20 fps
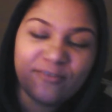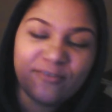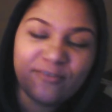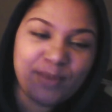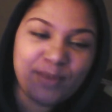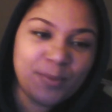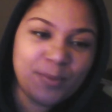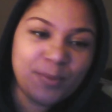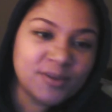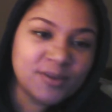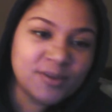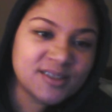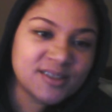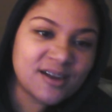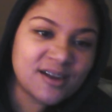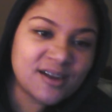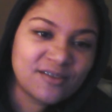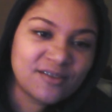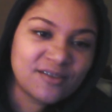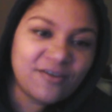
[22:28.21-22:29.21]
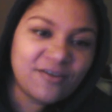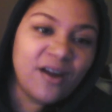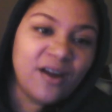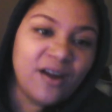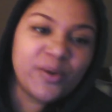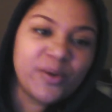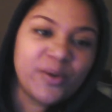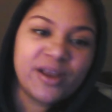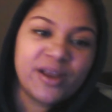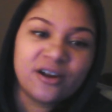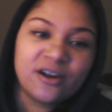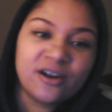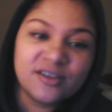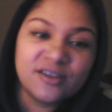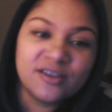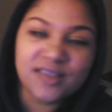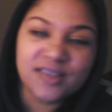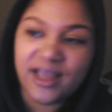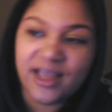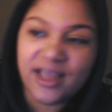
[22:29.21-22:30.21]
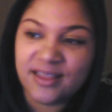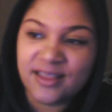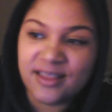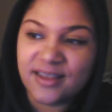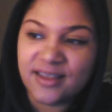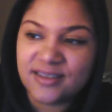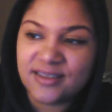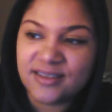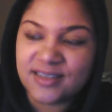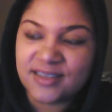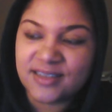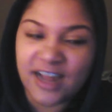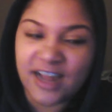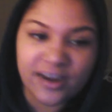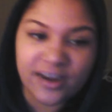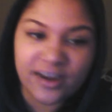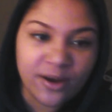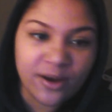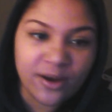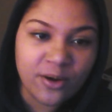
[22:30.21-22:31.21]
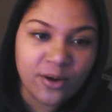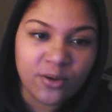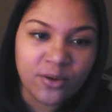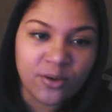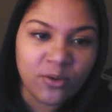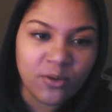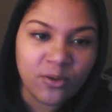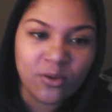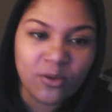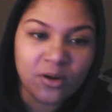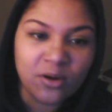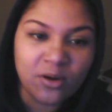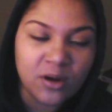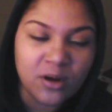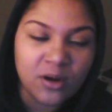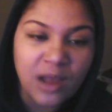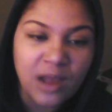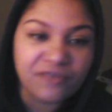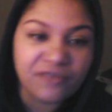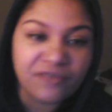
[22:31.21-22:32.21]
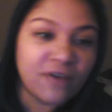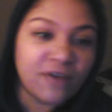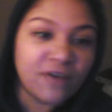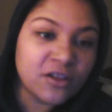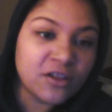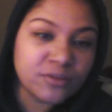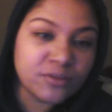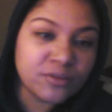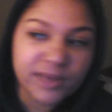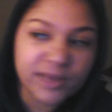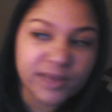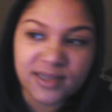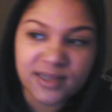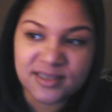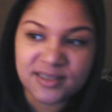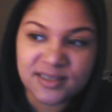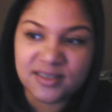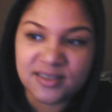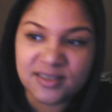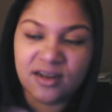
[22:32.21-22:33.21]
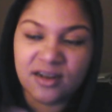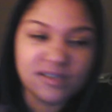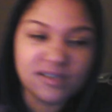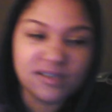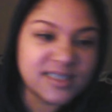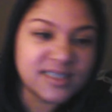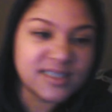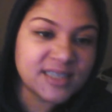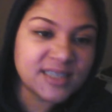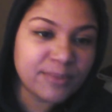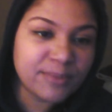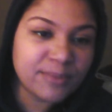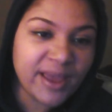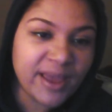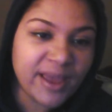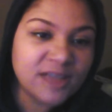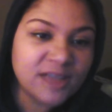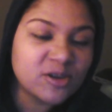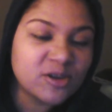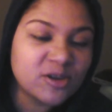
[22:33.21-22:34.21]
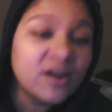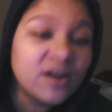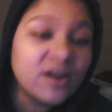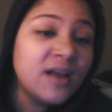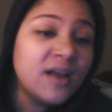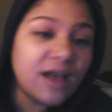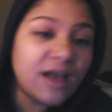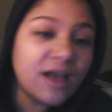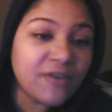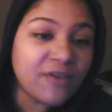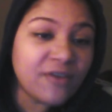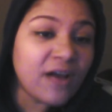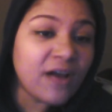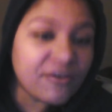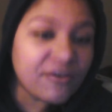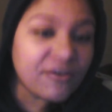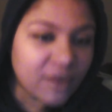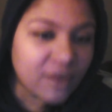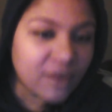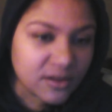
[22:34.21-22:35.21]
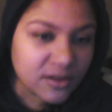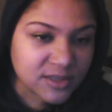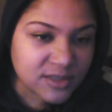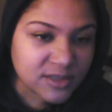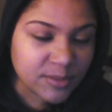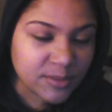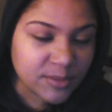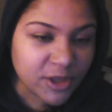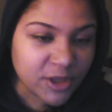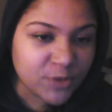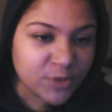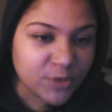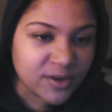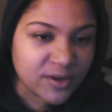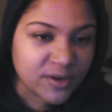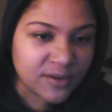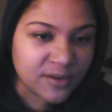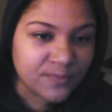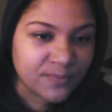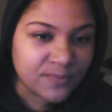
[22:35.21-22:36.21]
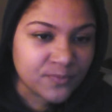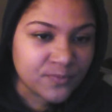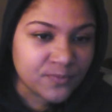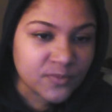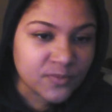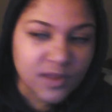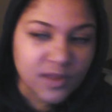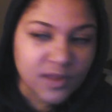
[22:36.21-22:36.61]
If people start following girls like this that I know or have followed because it's an artistic page, or I follow some humor